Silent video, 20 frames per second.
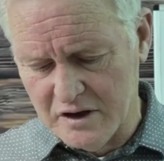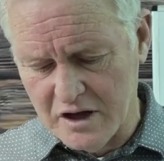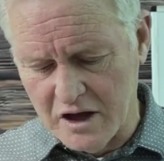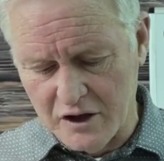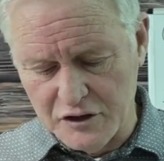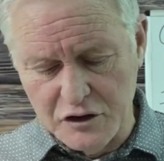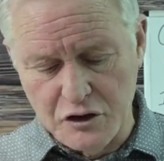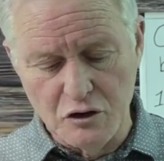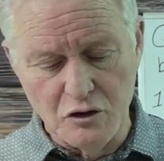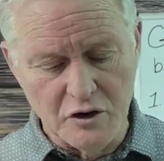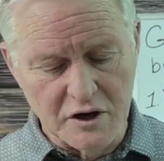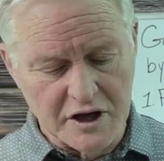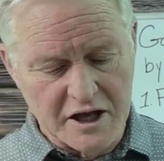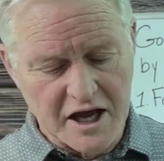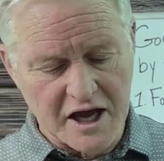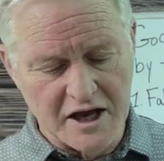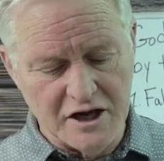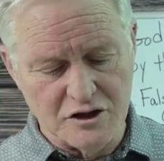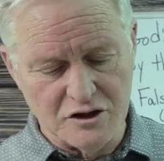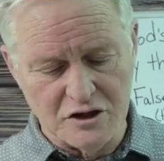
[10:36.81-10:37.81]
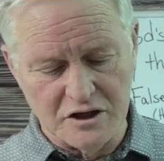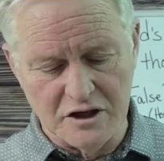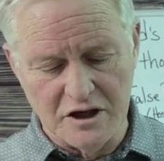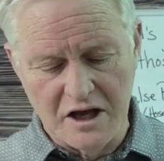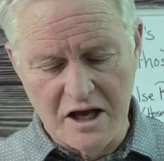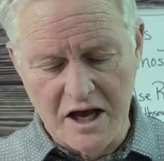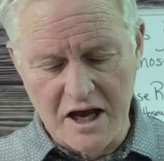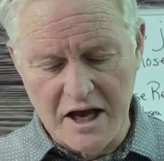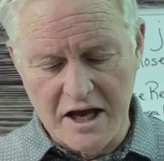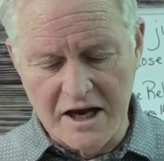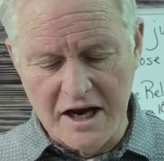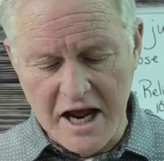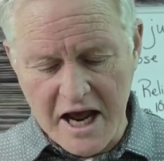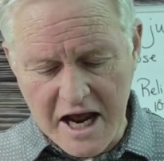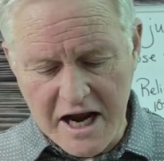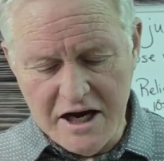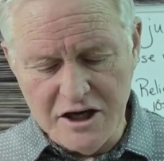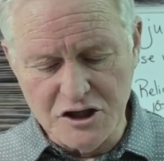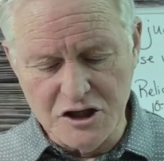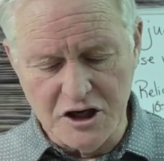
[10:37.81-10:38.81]
A third occasion, an
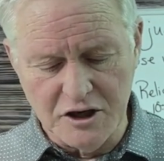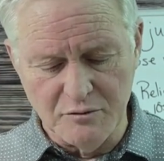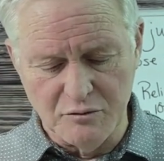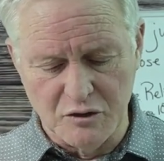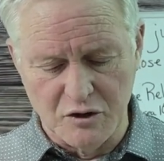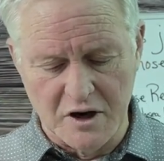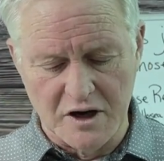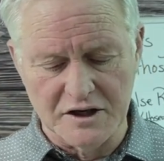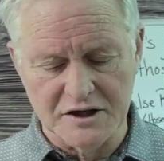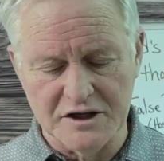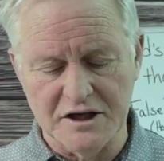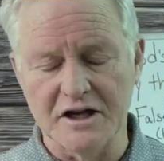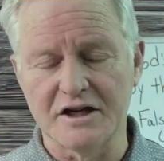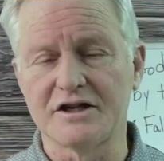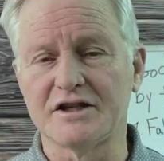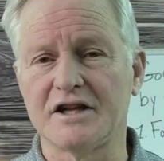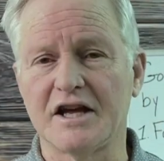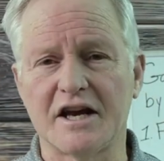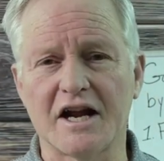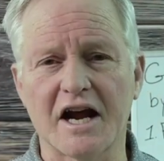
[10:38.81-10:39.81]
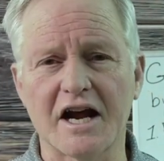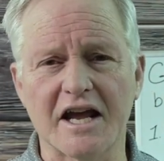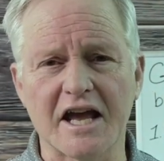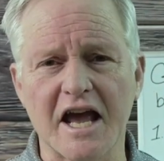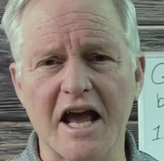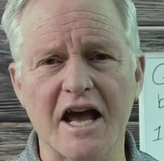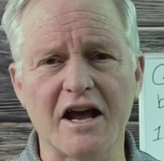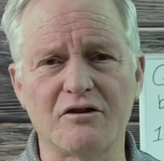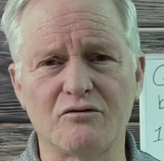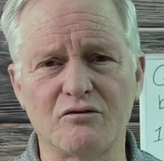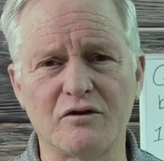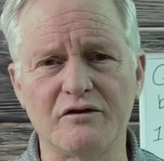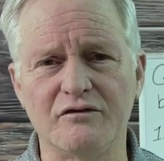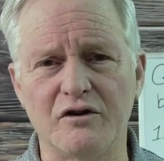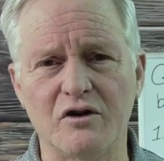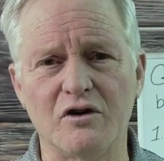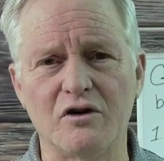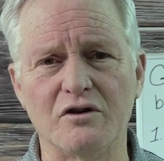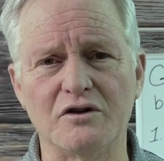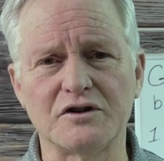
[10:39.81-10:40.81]
aging process that I can't
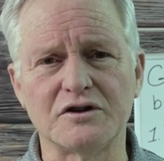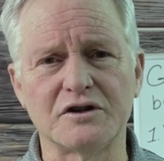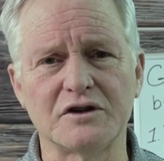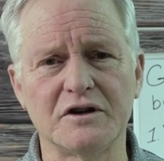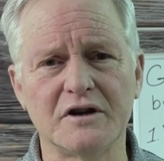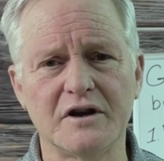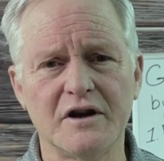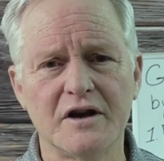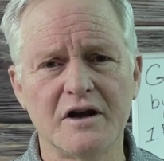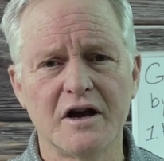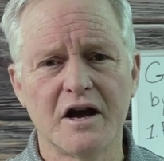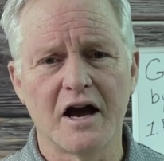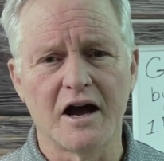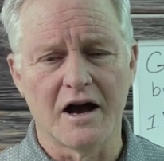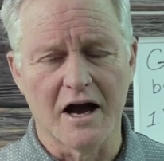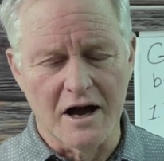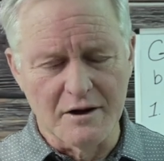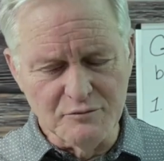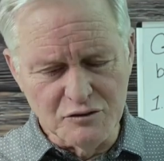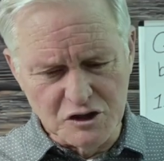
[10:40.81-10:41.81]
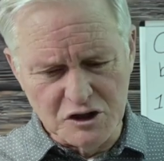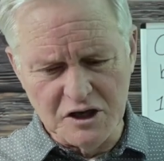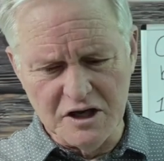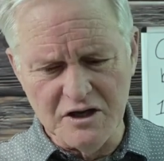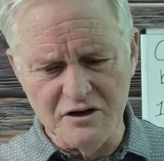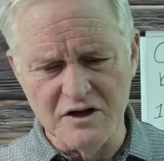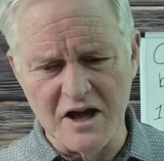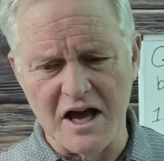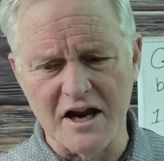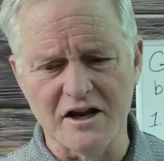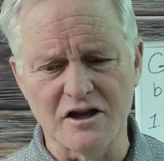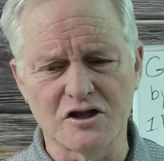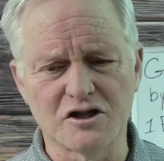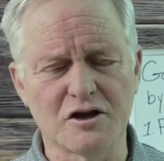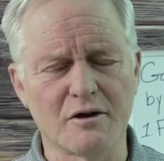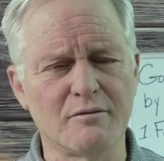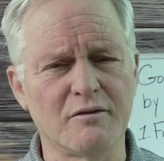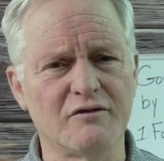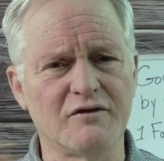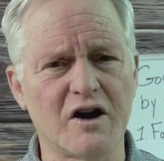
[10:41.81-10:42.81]
reverse. I'm seeing that in
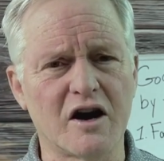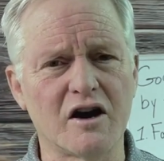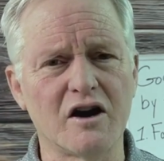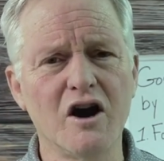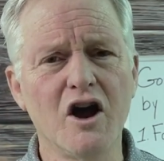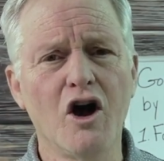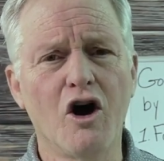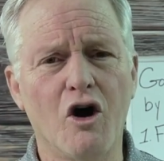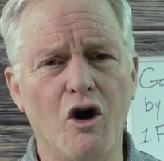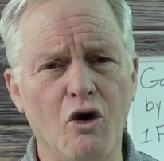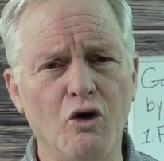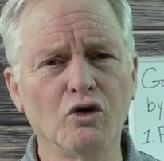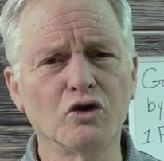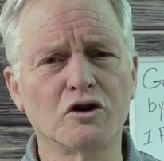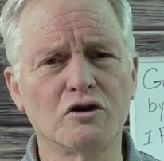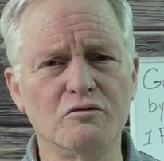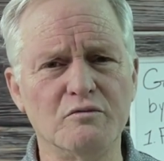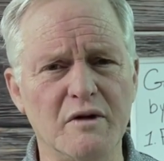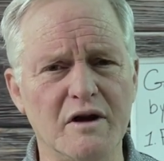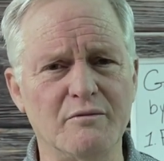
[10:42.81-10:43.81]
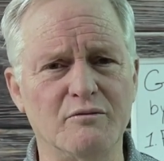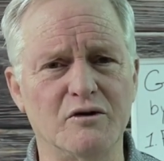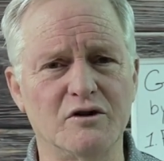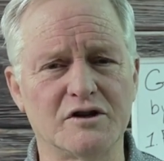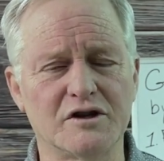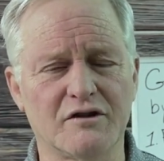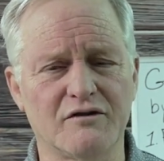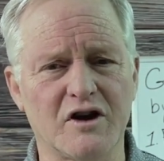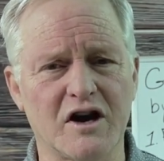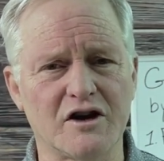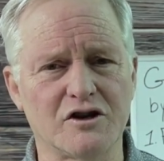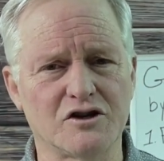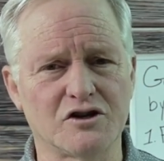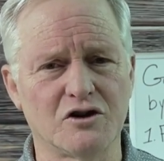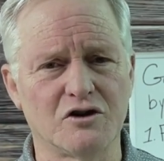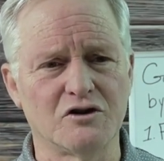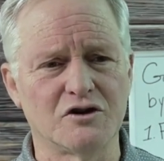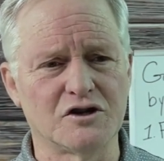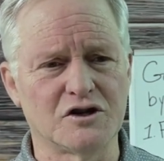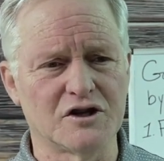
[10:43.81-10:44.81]
some of our older members of our
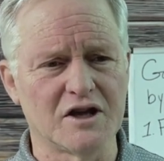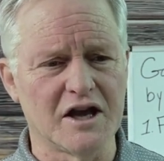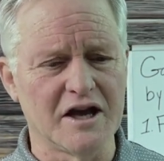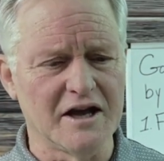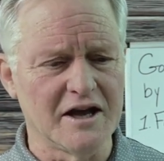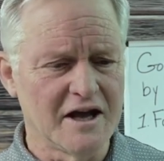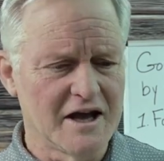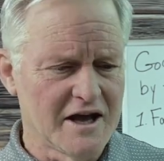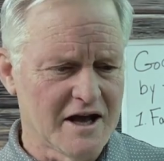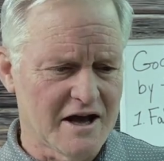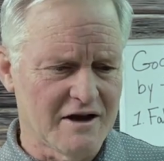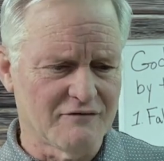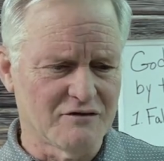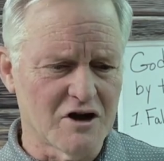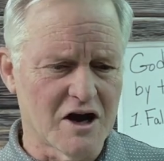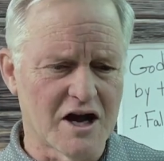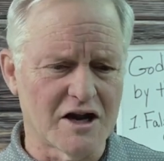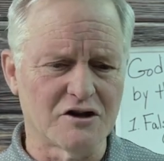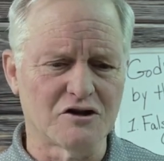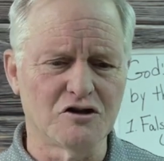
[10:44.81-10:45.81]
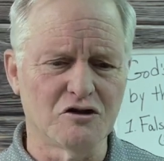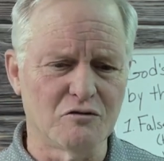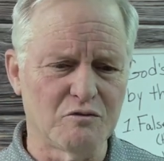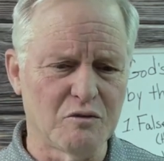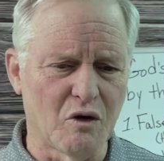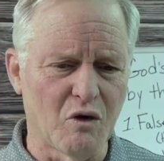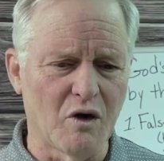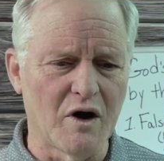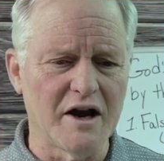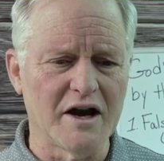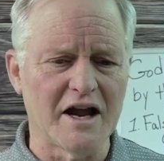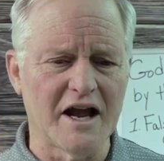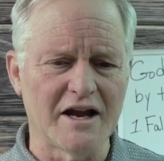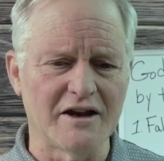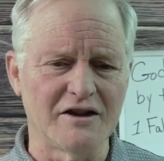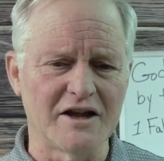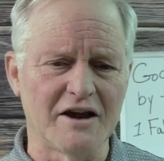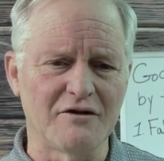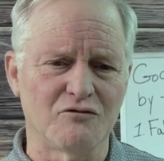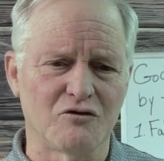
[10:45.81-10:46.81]
church. They have gotten to a point
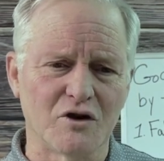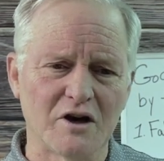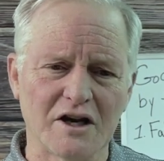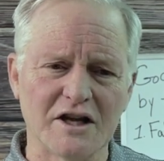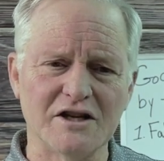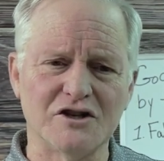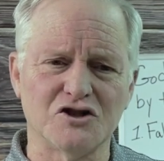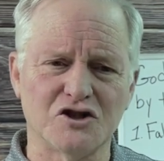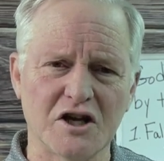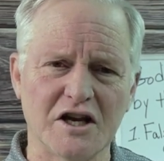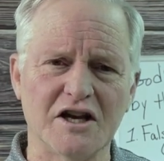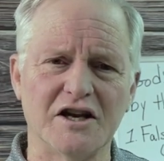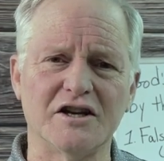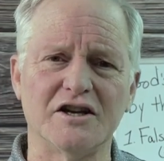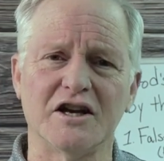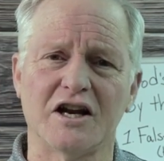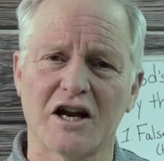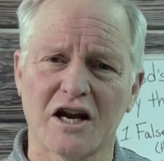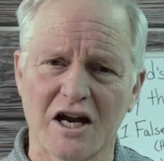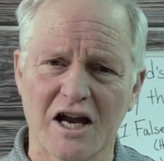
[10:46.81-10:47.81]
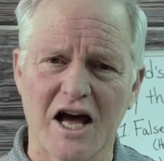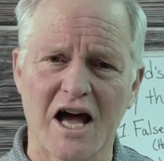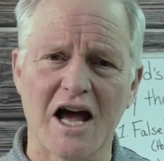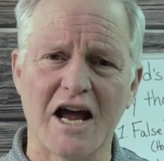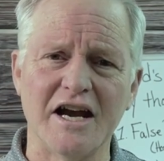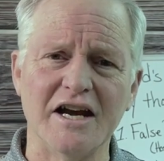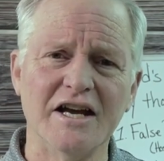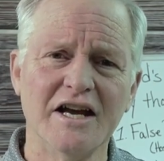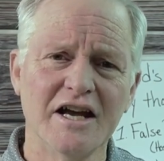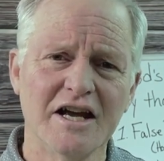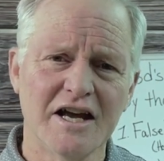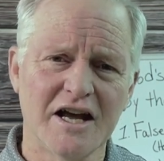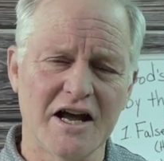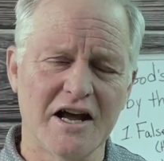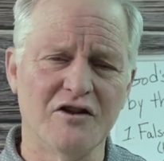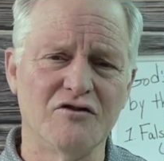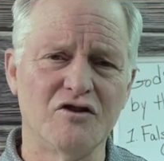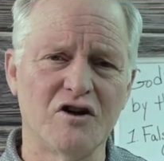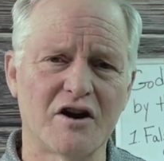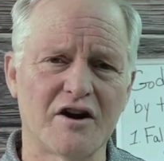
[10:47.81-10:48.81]
and they've really seen a decline
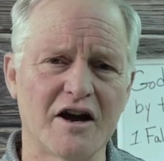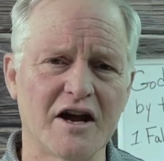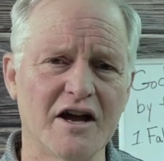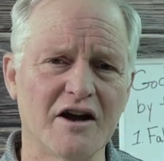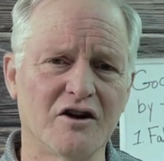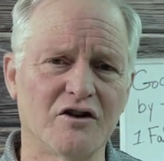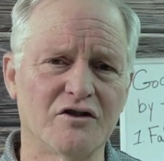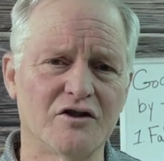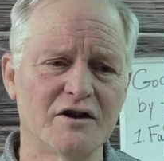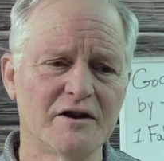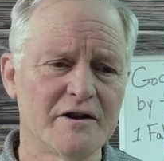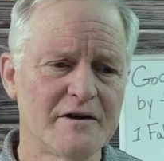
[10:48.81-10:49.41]
in their health.